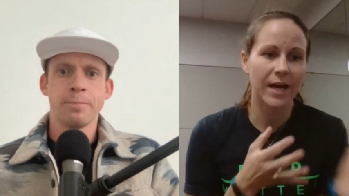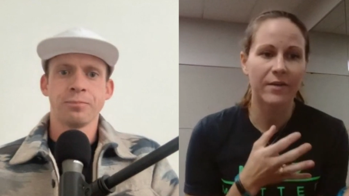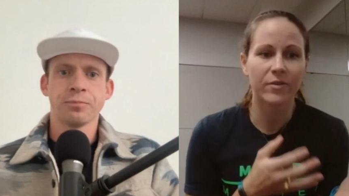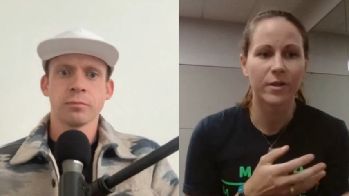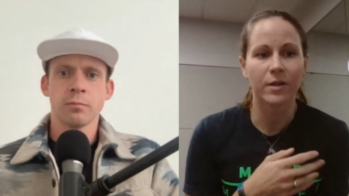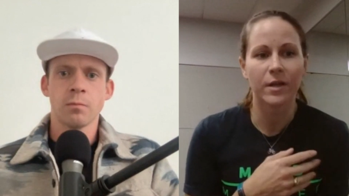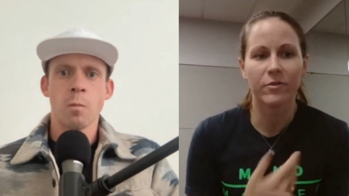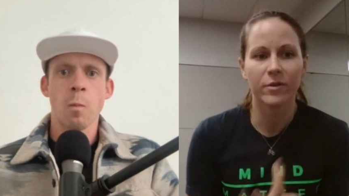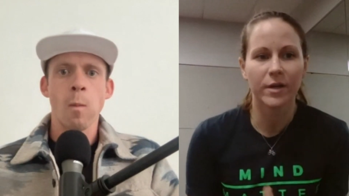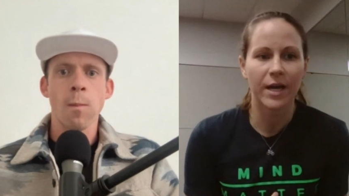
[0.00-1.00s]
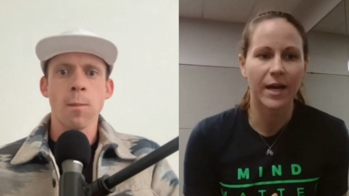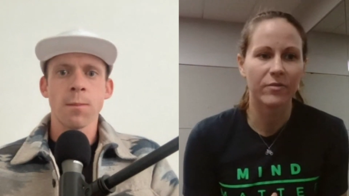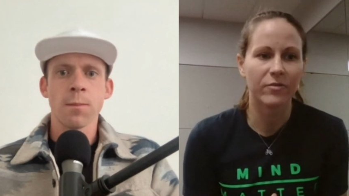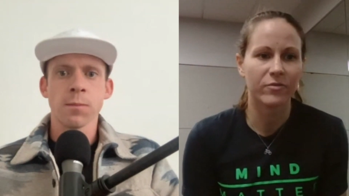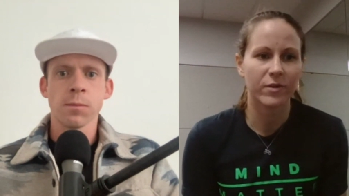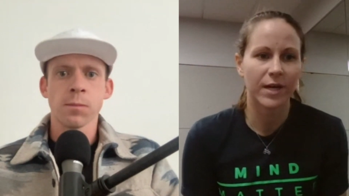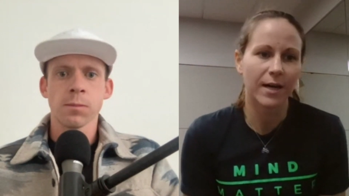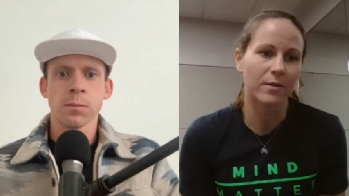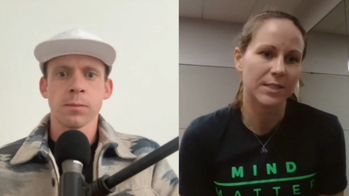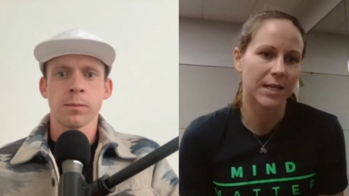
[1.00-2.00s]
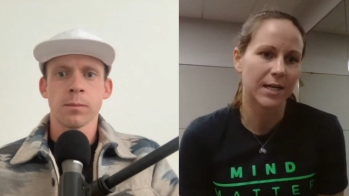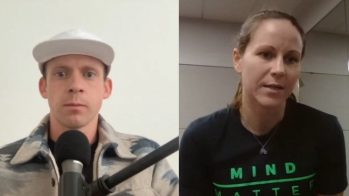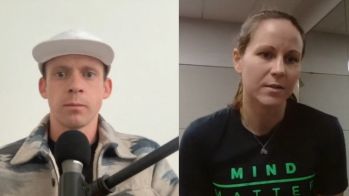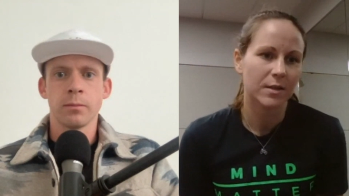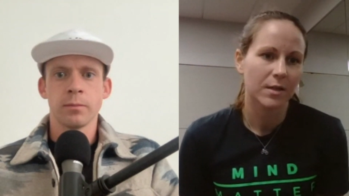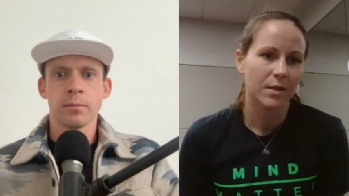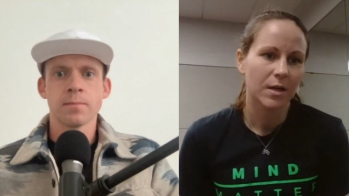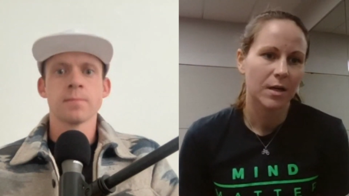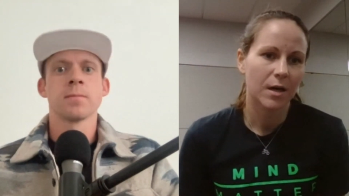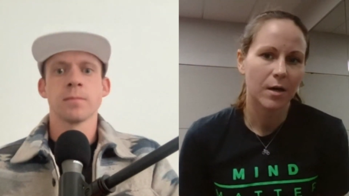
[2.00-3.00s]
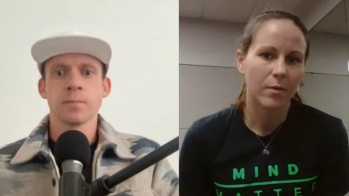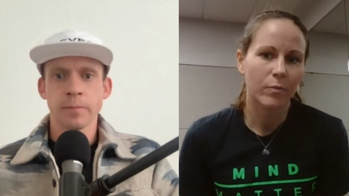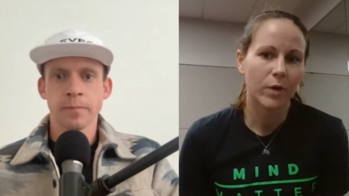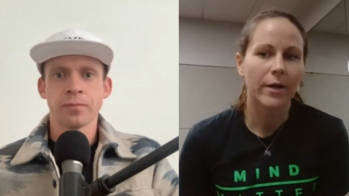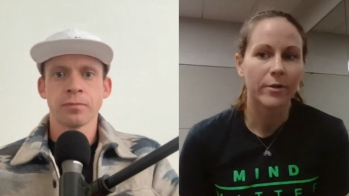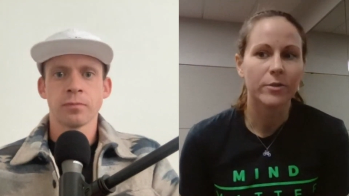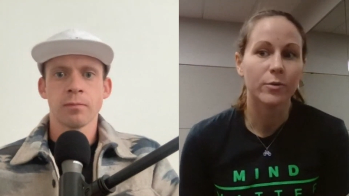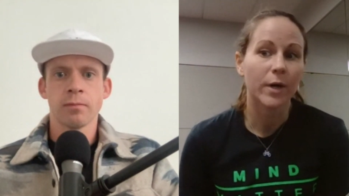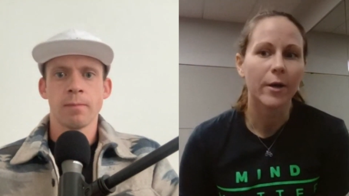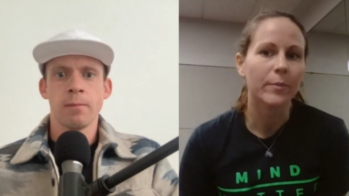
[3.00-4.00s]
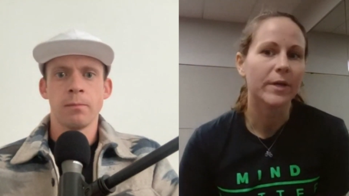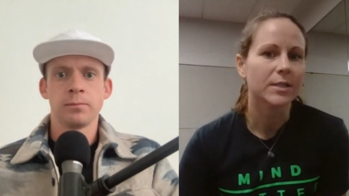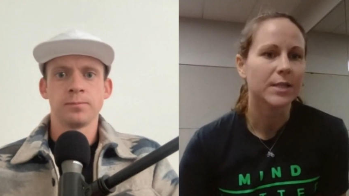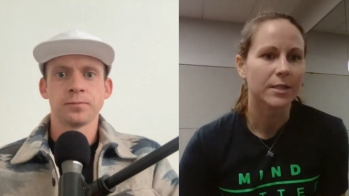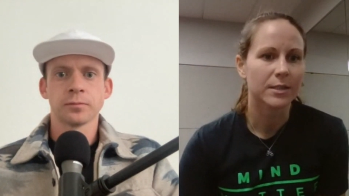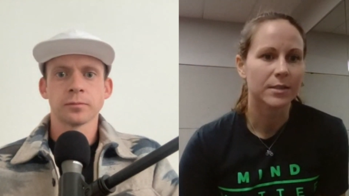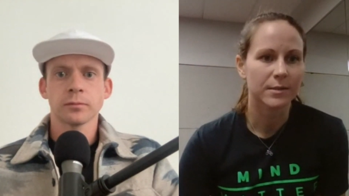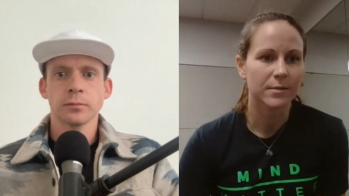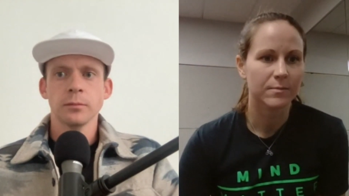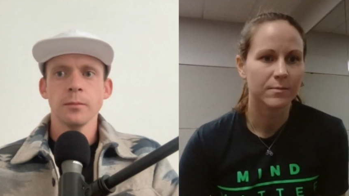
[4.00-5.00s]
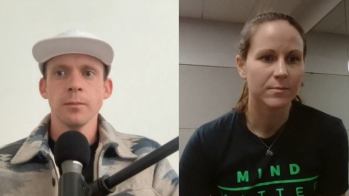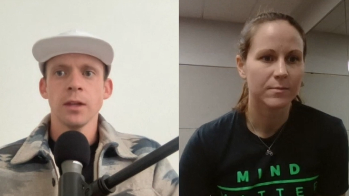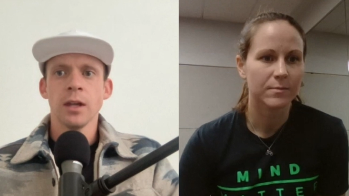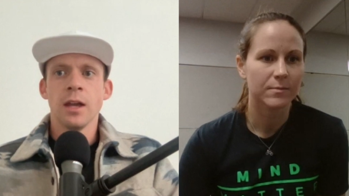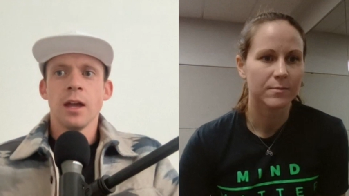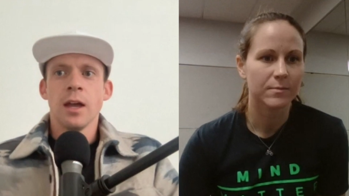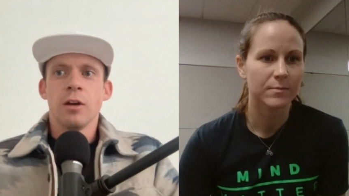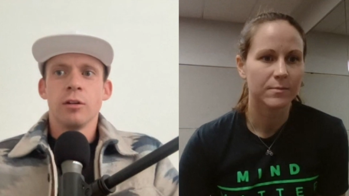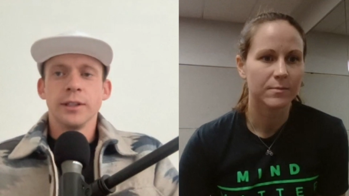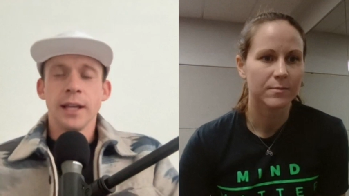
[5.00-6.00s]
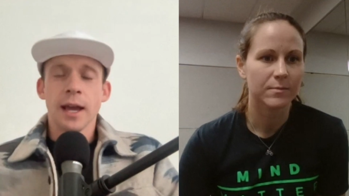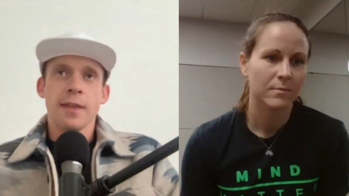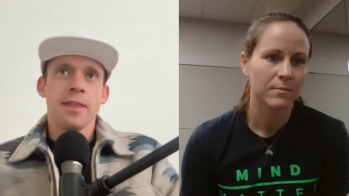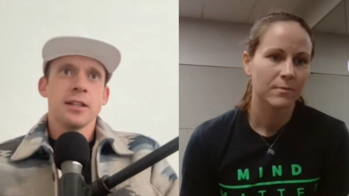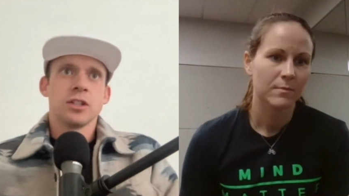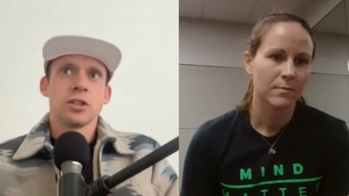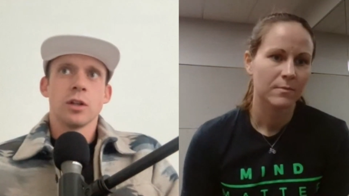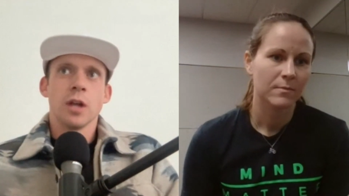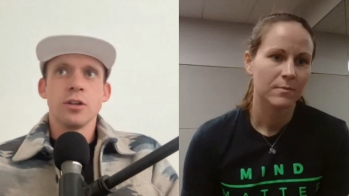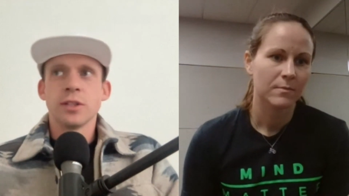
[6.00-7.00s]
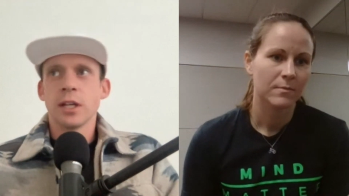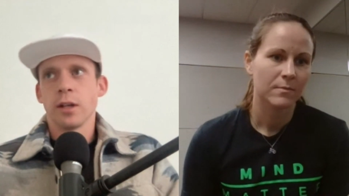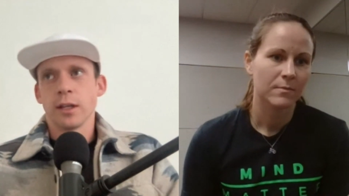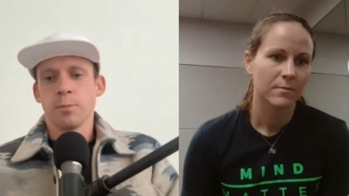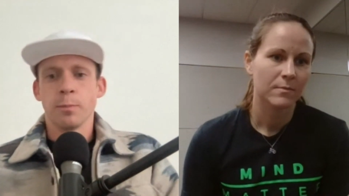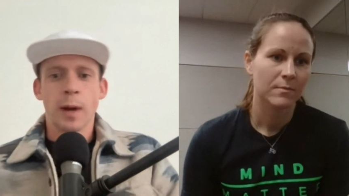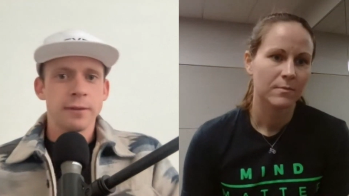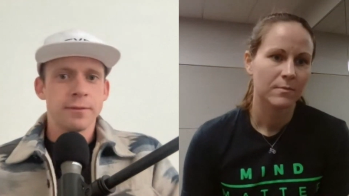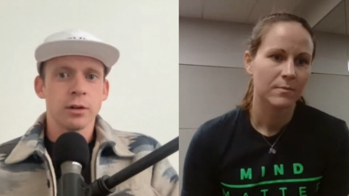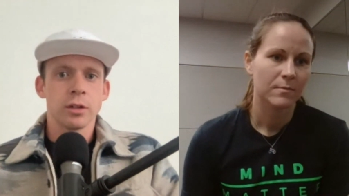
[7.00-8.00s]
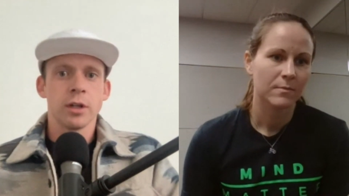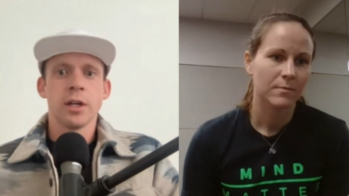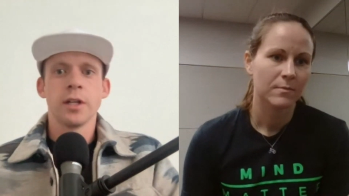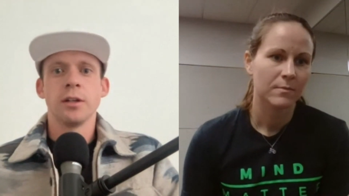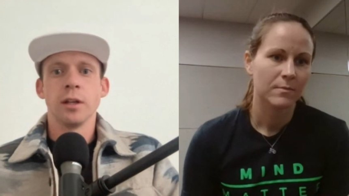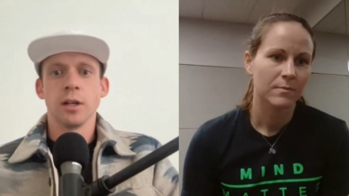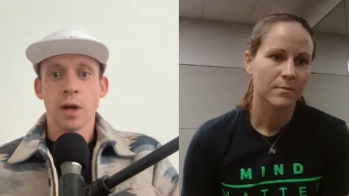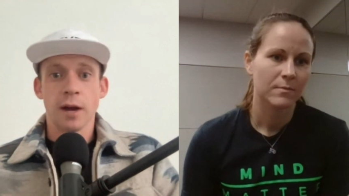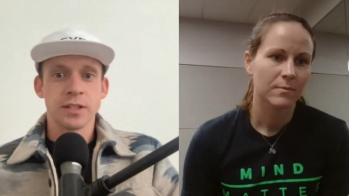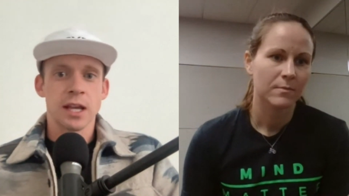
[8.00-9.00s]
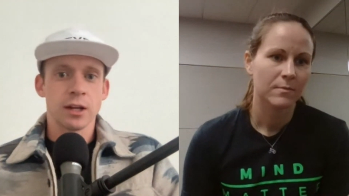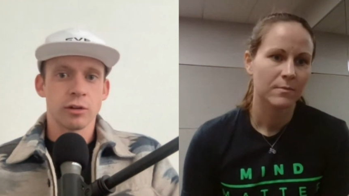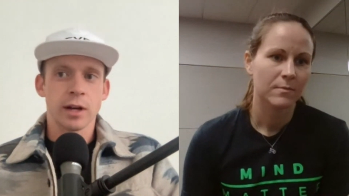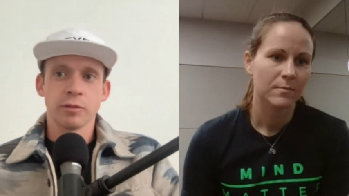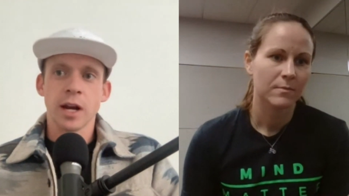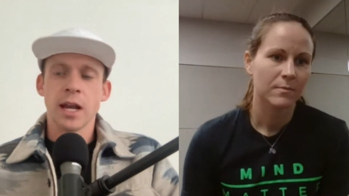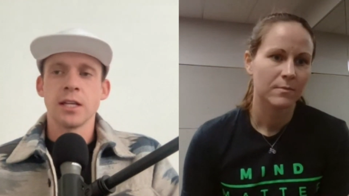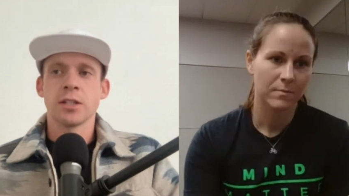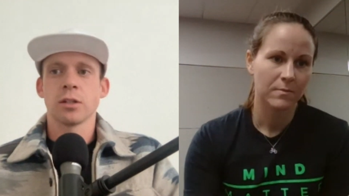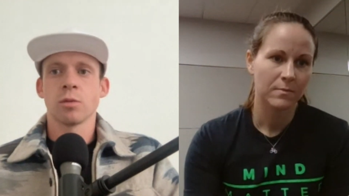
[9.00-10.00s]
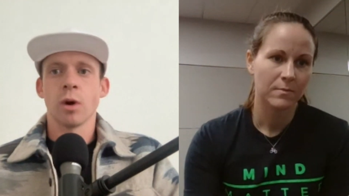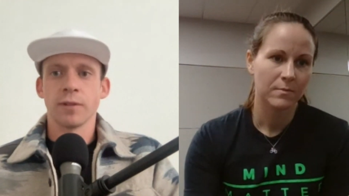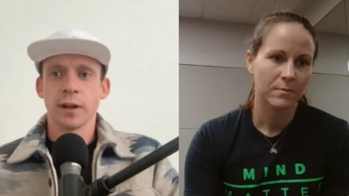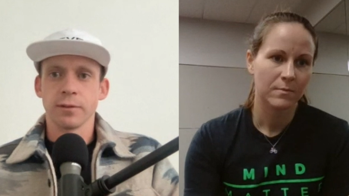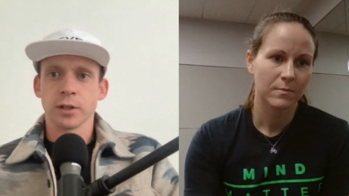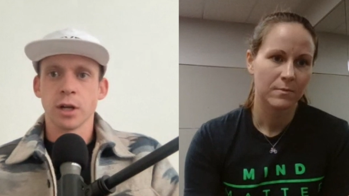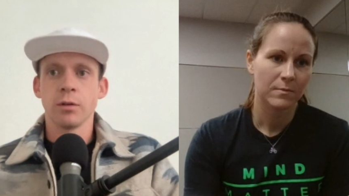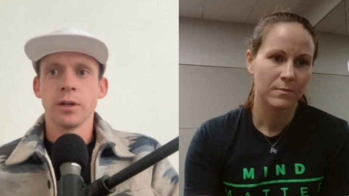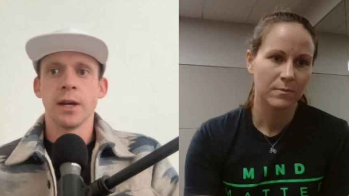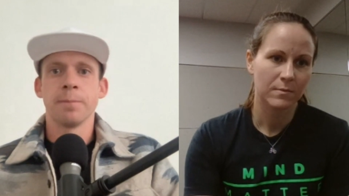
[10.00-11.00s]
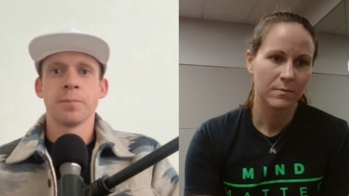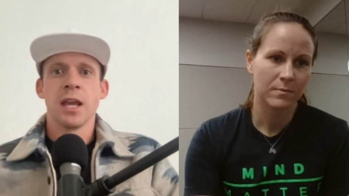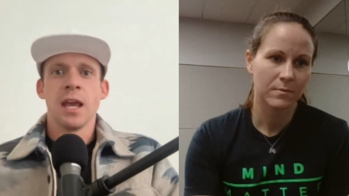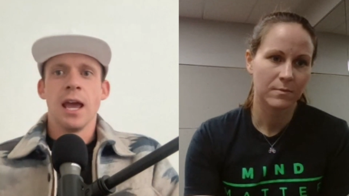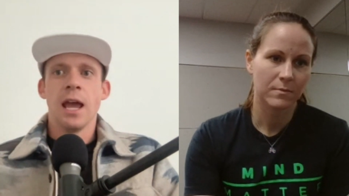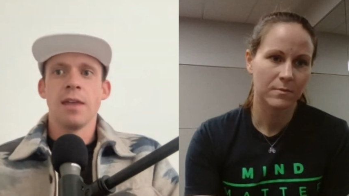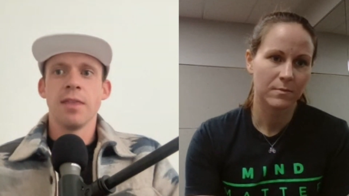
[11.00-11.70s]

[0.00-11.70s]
Speaker 1: half on the lever and half outside um, prior to Ironman Texas.
Speaker 2: Yeah, and then and you said like your body felt good. You obviously had a great race, qualified for Kona, and